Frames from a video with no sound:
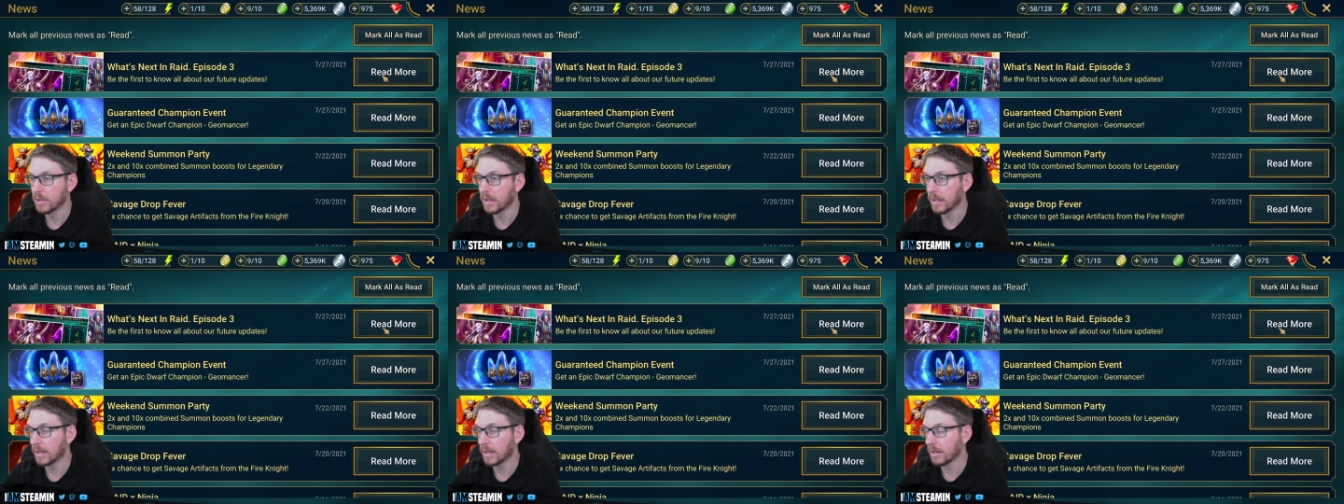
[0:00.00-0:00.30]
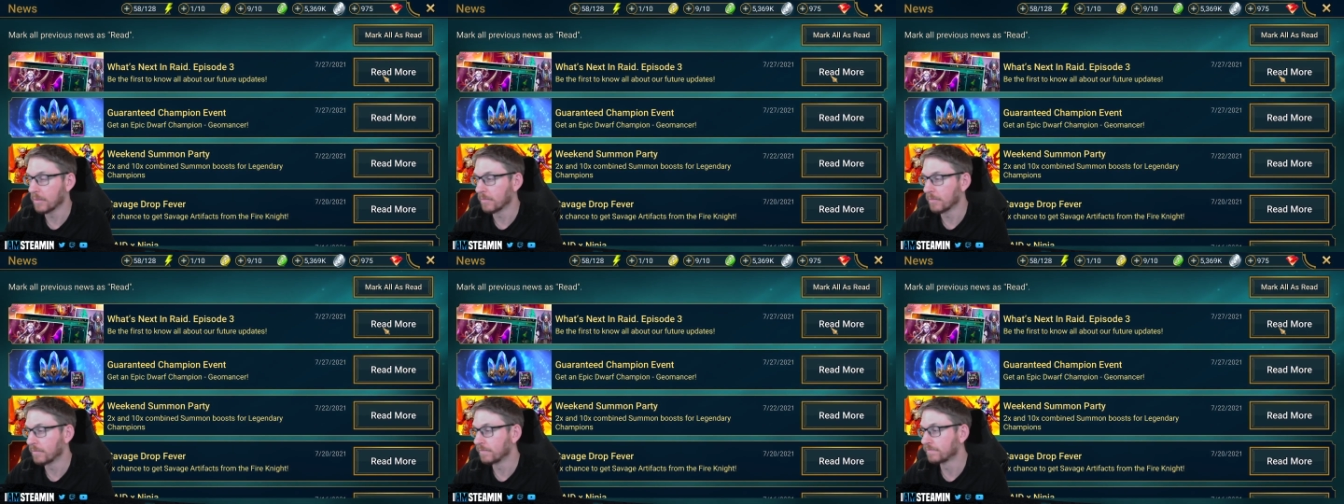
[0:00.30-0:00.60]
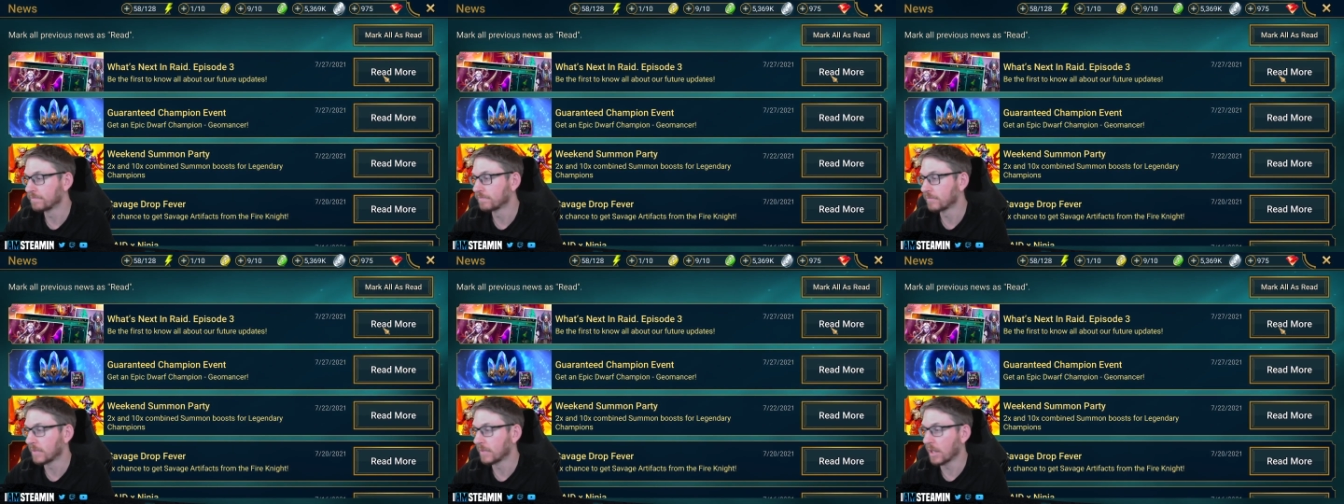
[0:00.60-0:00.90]

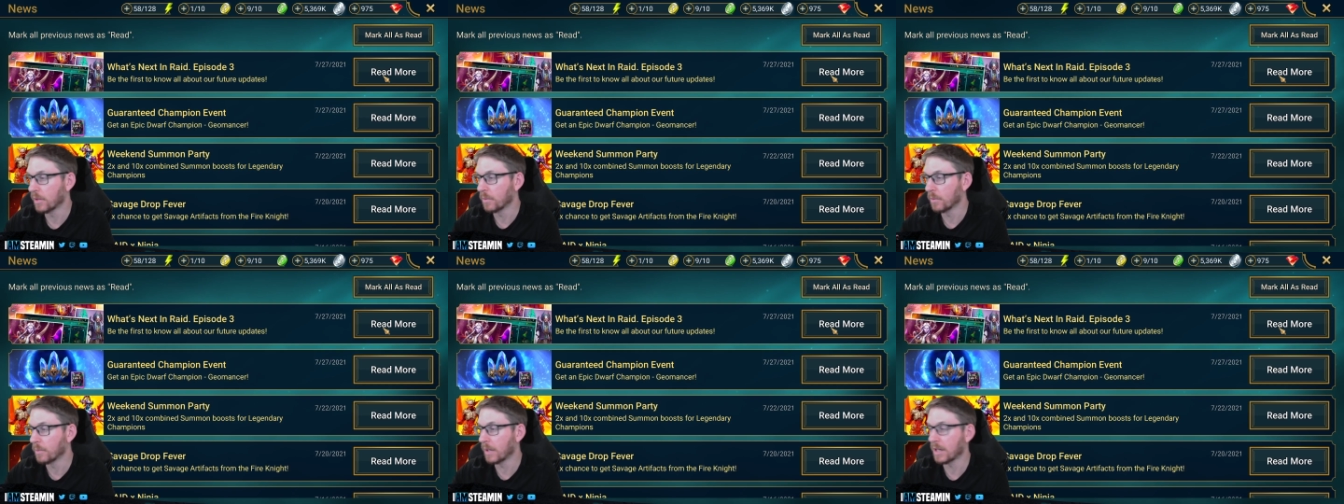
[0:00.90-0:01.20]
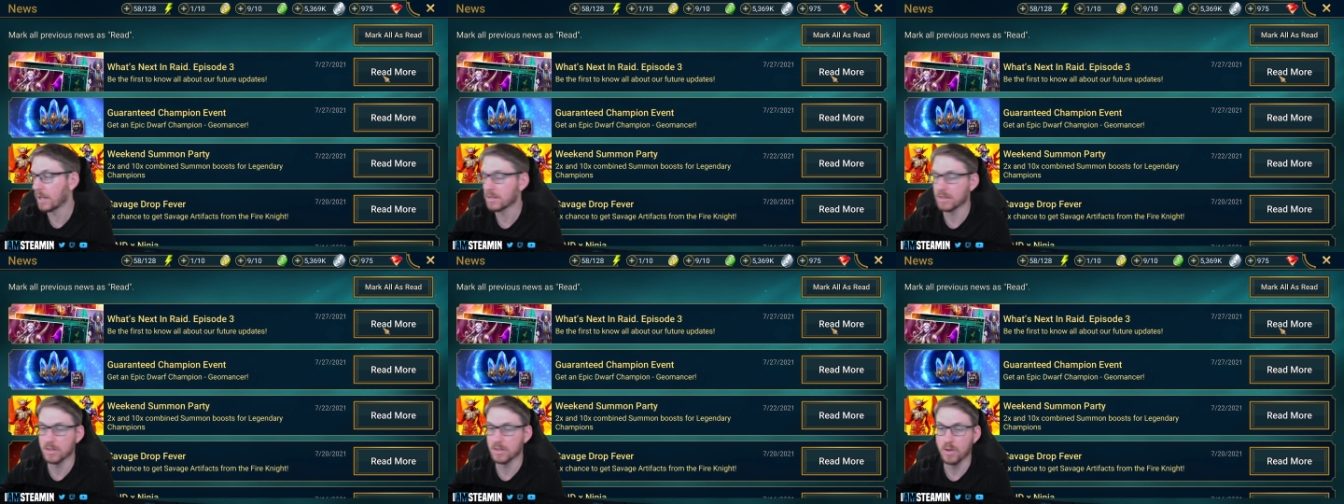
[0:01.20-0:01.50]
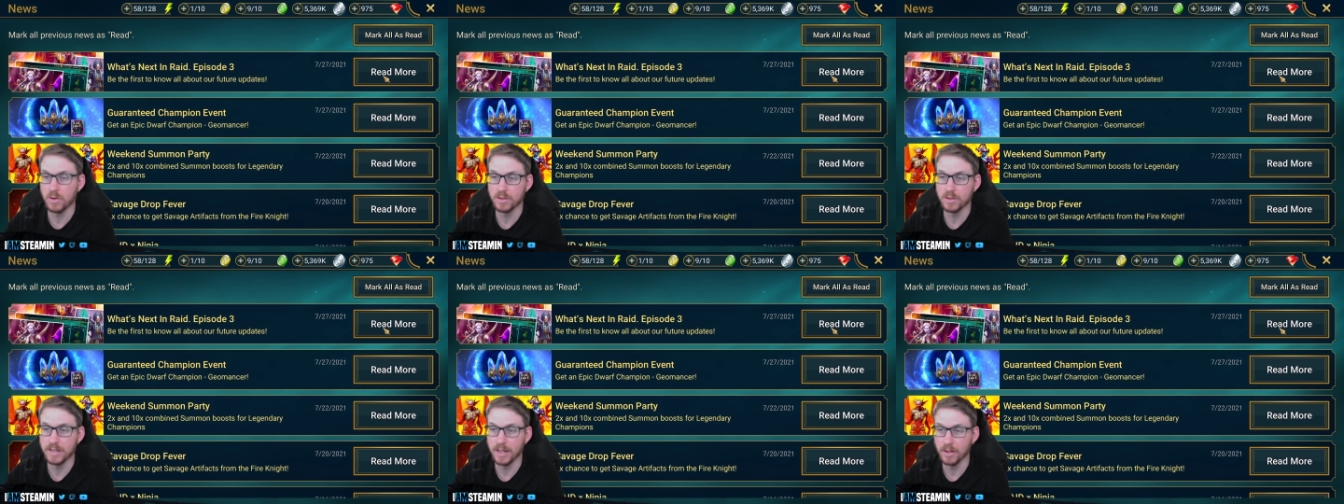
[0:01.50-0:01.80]
Um, now, us as
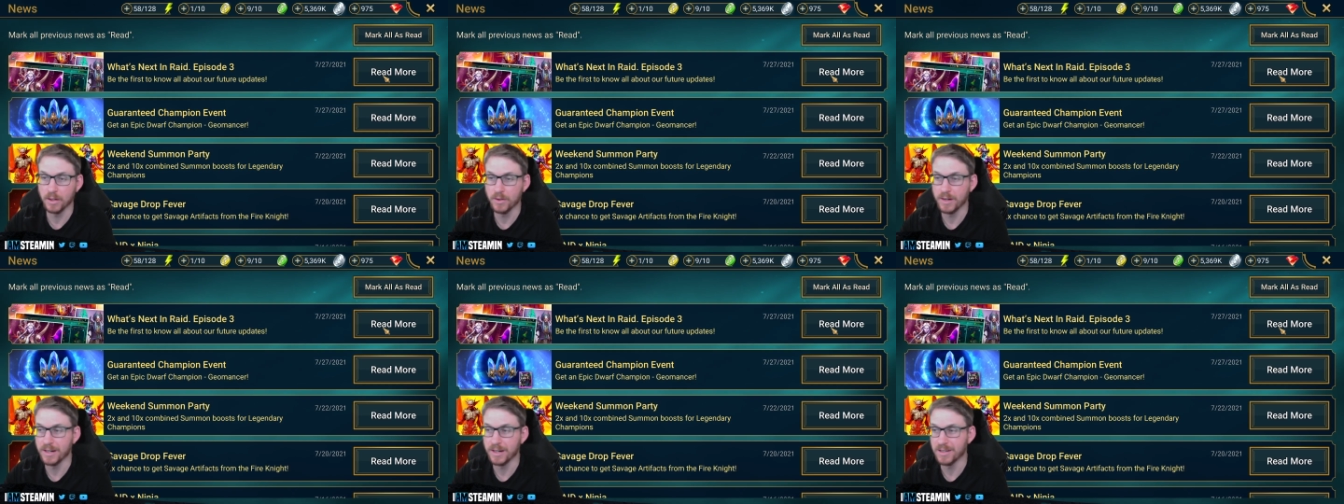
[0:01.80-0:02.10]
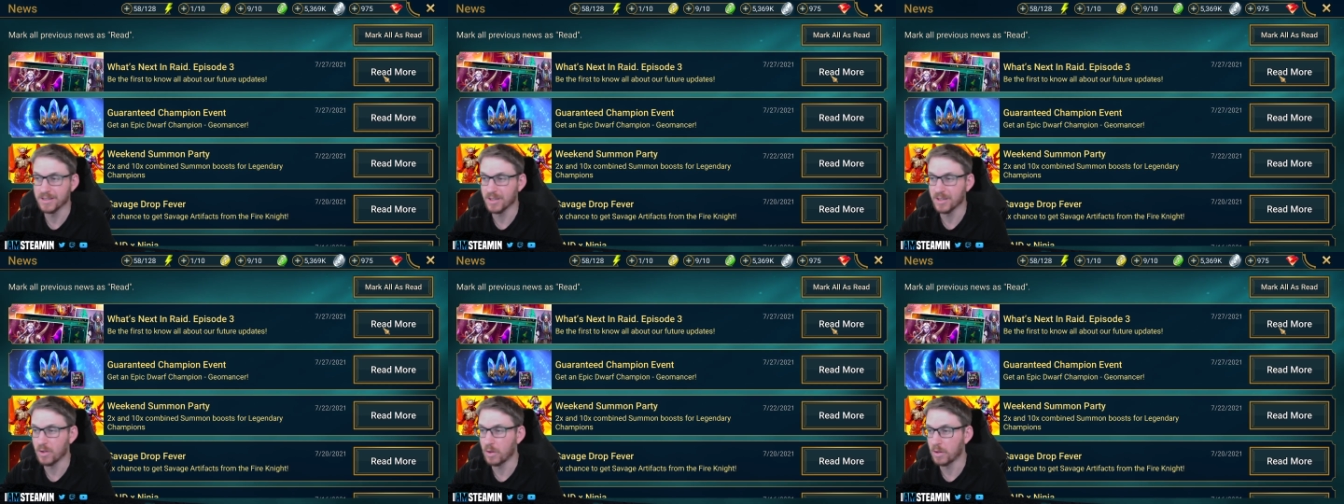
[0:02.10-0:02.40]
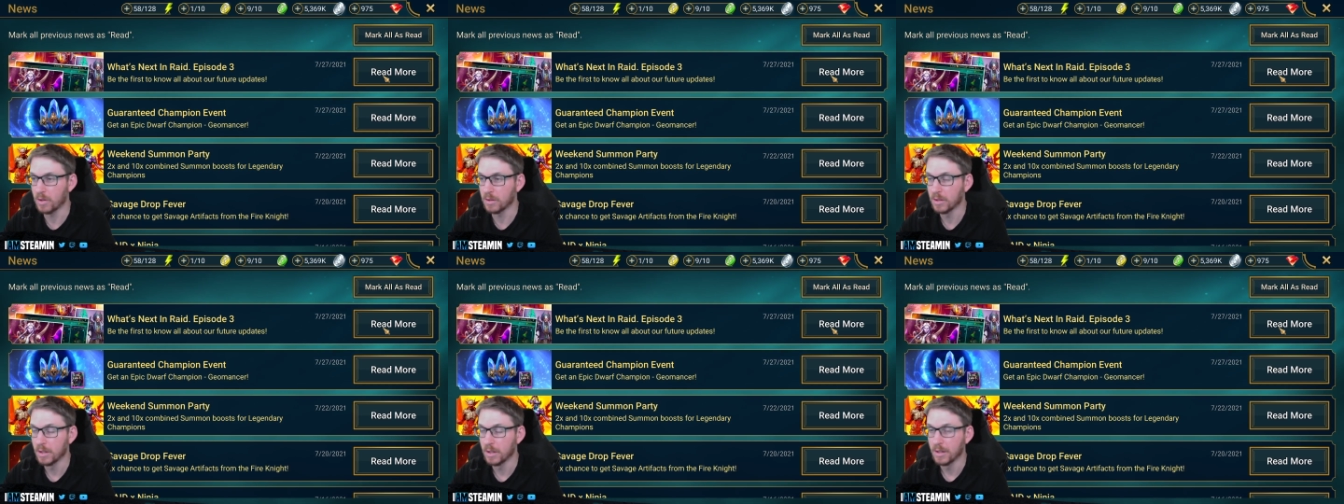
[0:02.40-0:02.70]
content creators
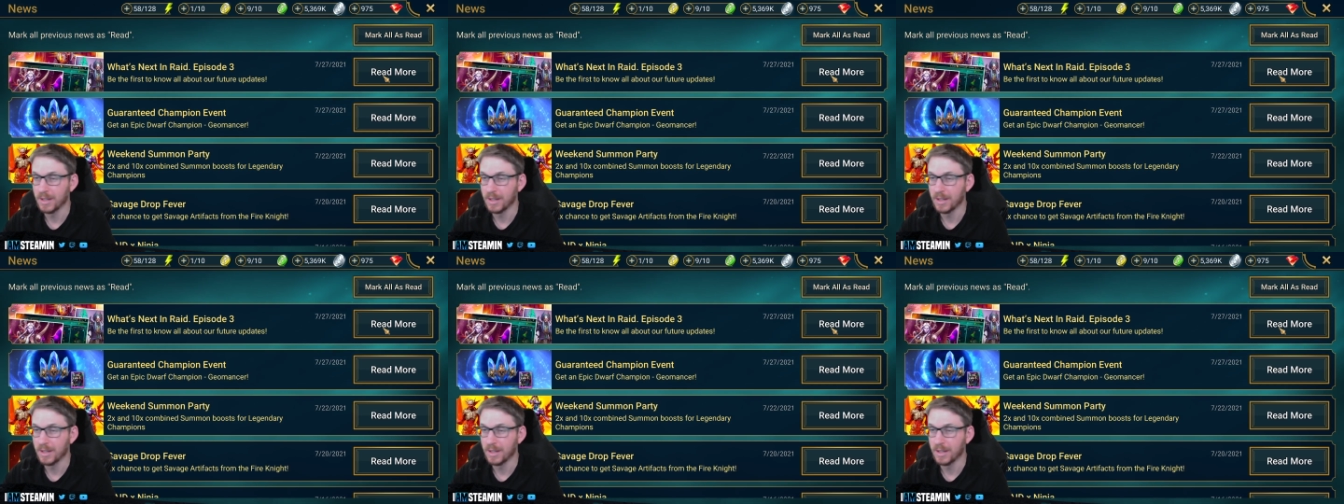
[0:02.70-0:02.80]
got